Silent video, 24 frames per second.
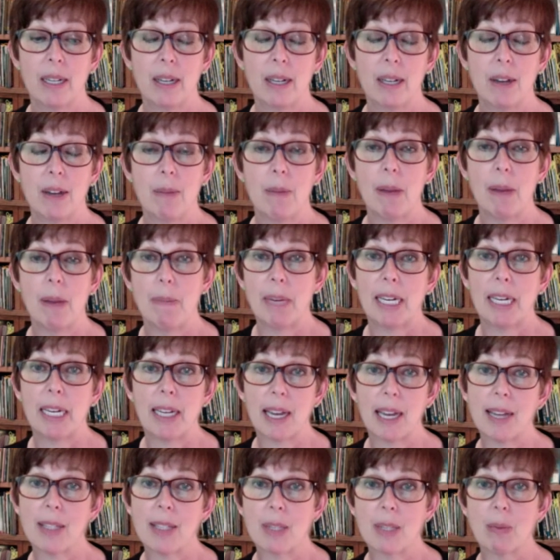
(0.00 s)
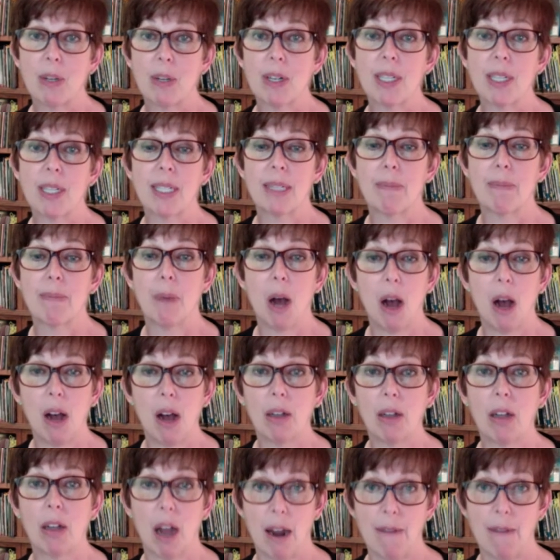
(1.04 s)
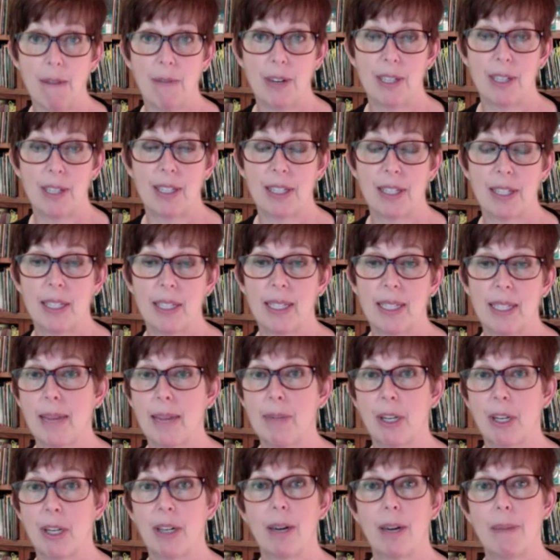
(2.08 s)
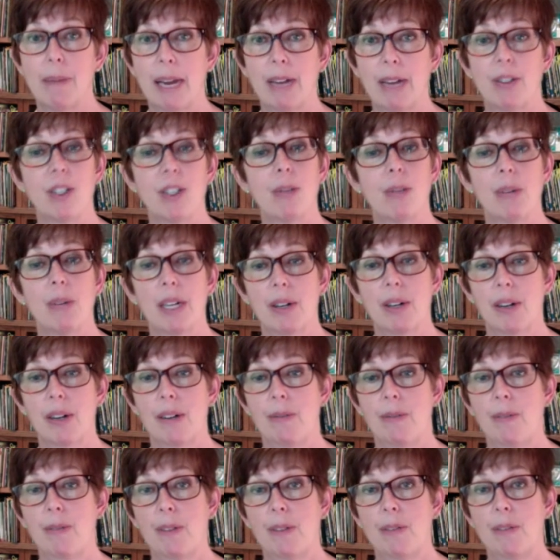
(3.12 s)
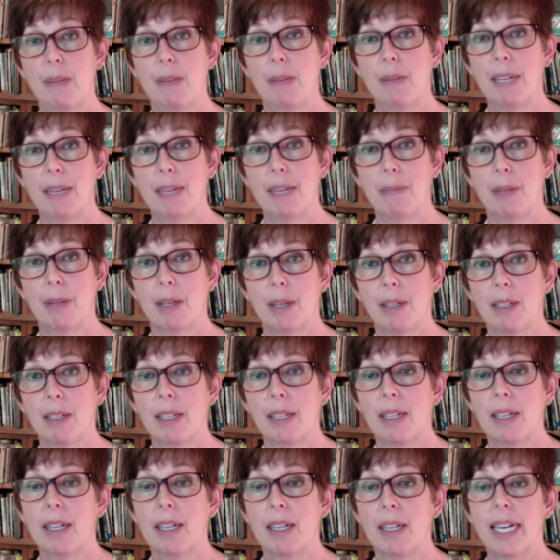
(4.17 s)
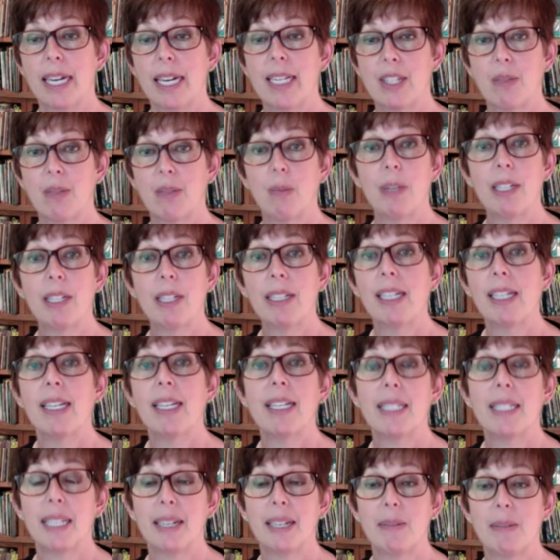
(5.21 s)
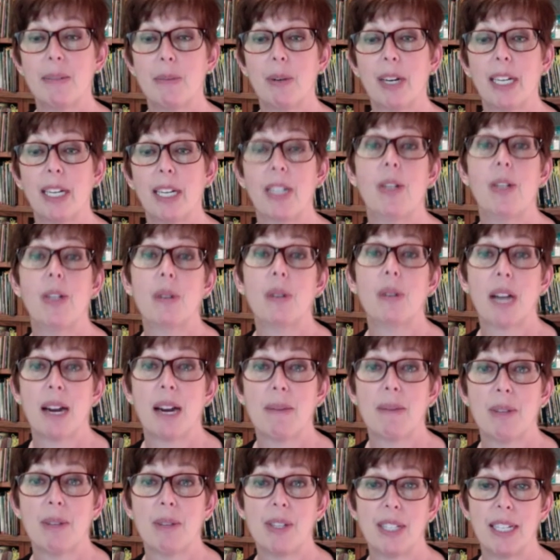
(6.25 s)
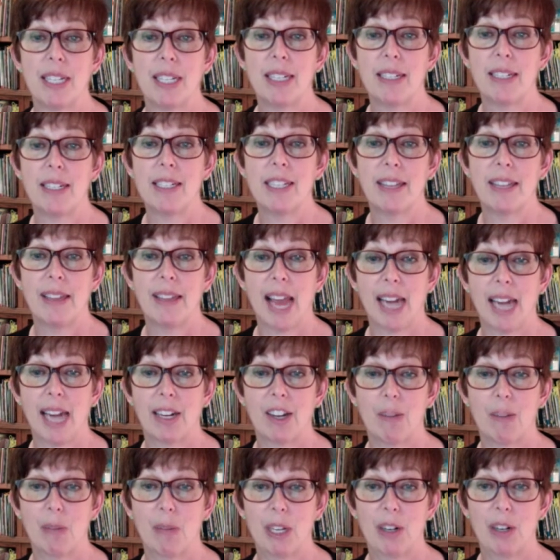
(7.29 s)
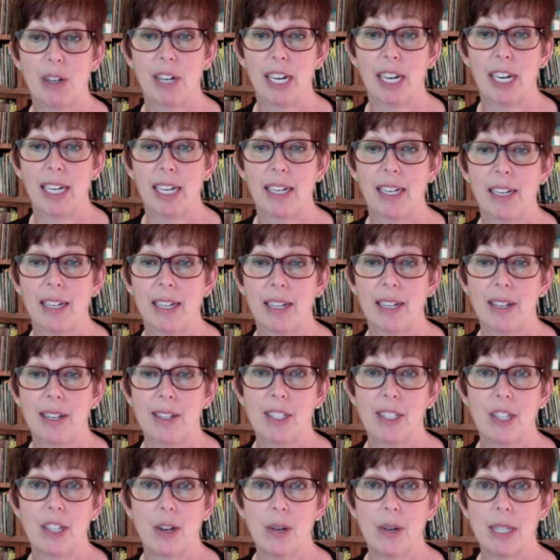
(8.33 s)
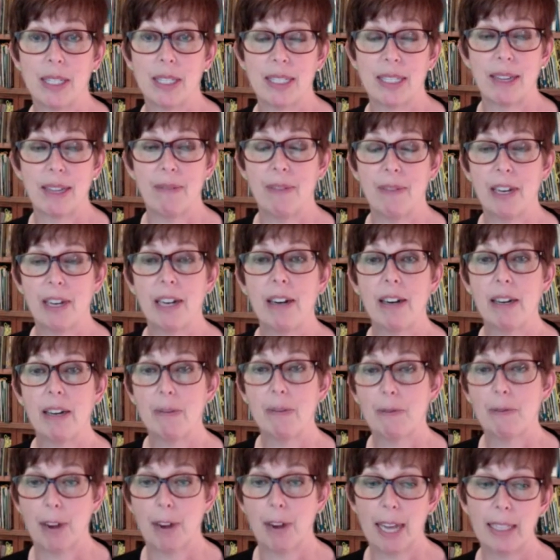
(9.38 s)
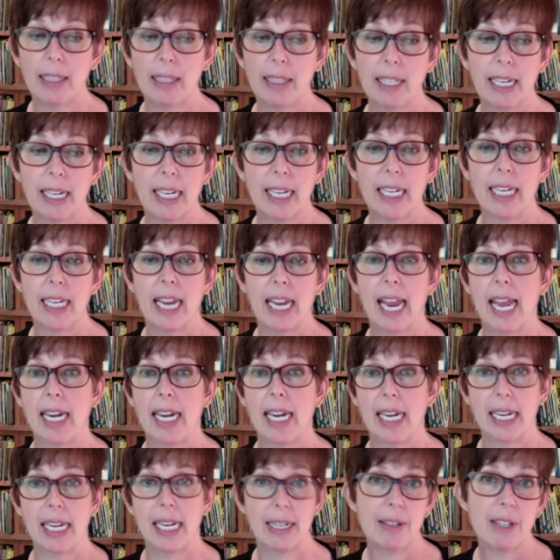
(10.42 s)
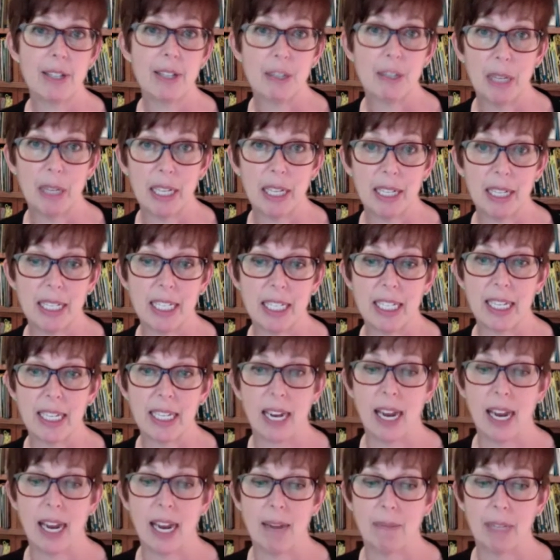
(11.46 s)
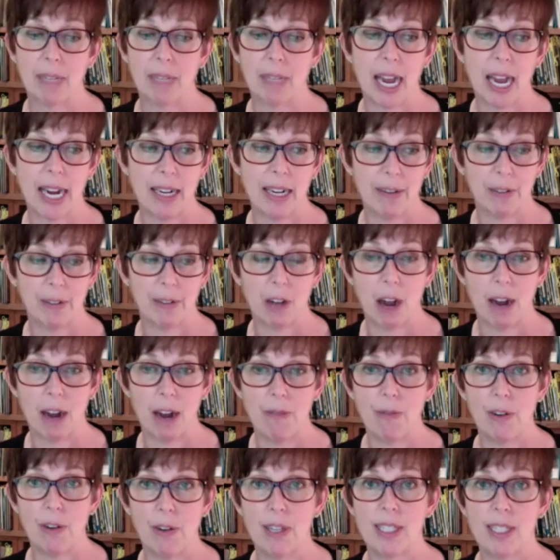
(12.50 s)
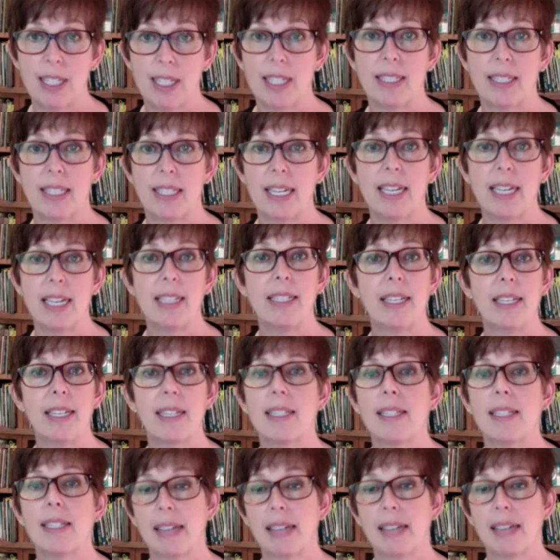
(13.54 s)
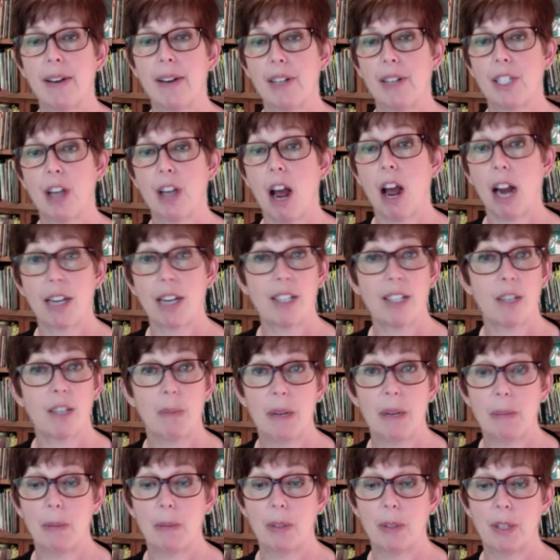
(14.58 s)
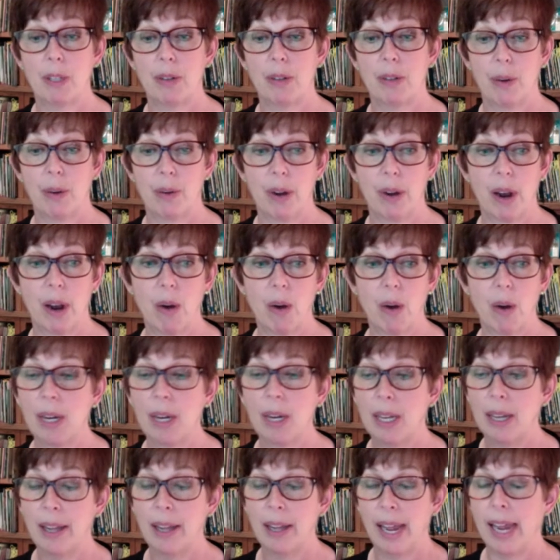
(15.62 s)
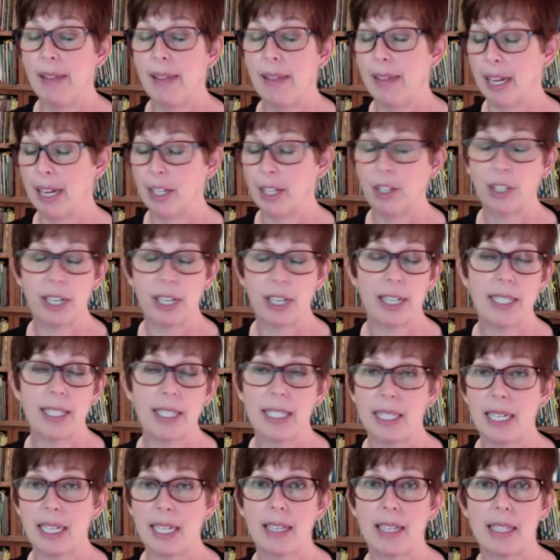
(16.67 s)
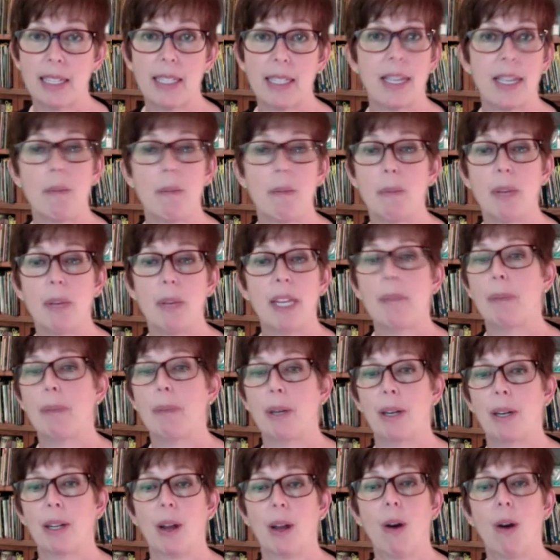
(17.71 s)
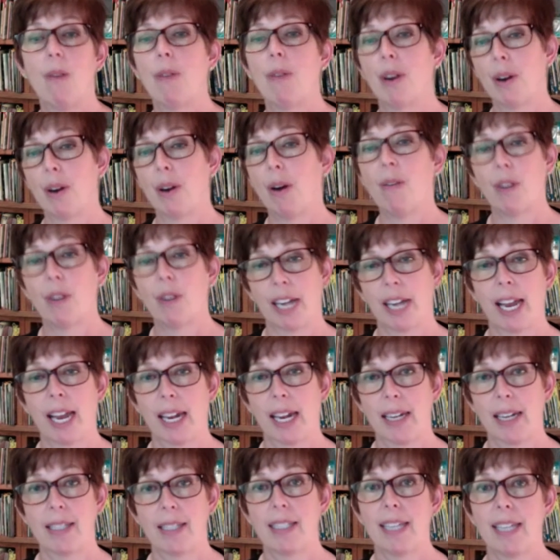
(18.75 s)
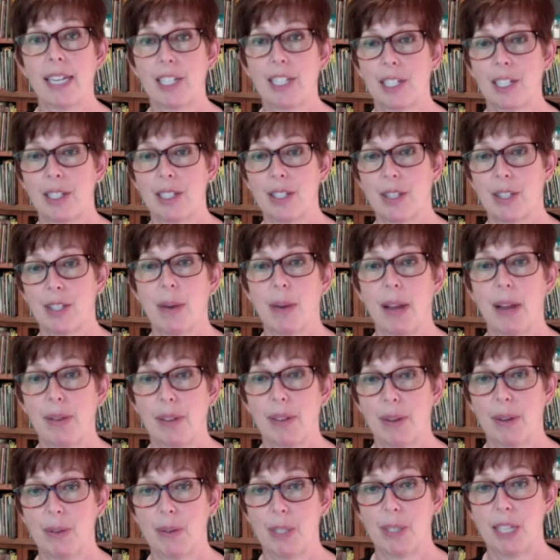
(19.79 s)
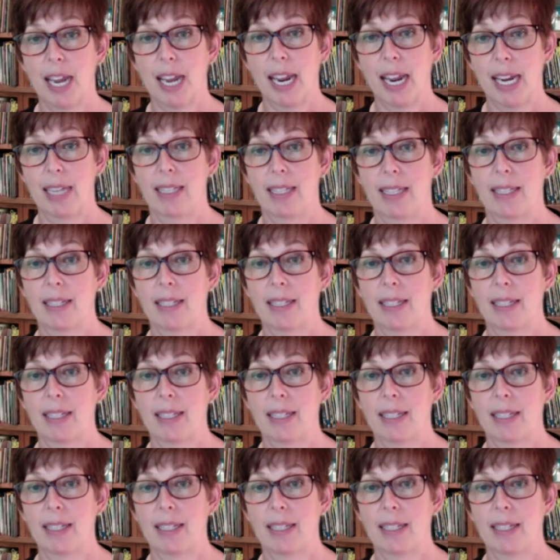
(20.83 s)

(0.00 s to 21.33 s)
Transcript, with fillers: But because we're a small conference in the summer, about 250 people, it's really easy to bring newcomers into that community. Mm-hmm. So it's a very friendly and intimate kind of conference. It's easy to sit down and talk to people you don't know. And then you're going to see the same people over and over again in sessions throughout those days.